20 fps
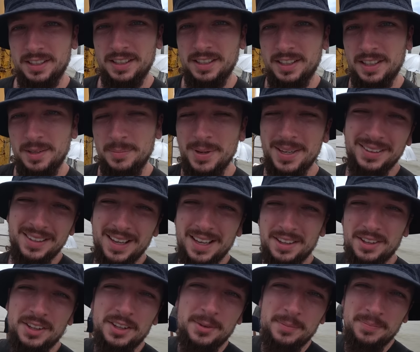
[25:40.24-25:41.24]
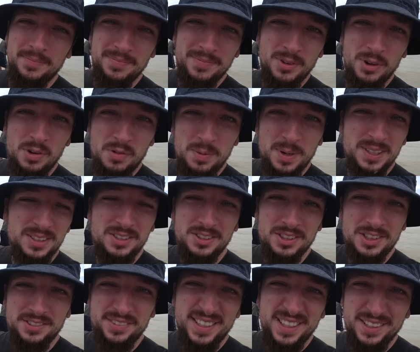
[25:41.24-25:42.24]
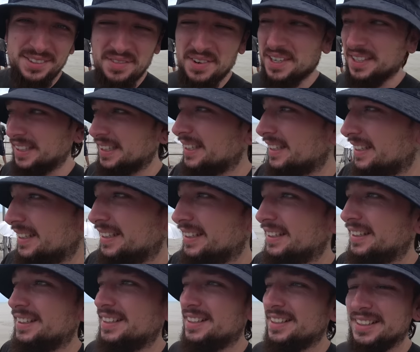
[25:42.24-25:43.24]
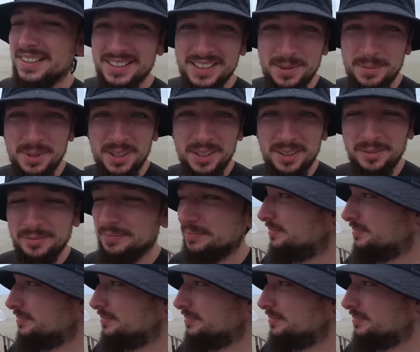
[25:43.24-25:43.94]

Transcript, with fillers: A bit like the northwest coast of England, really. Similar.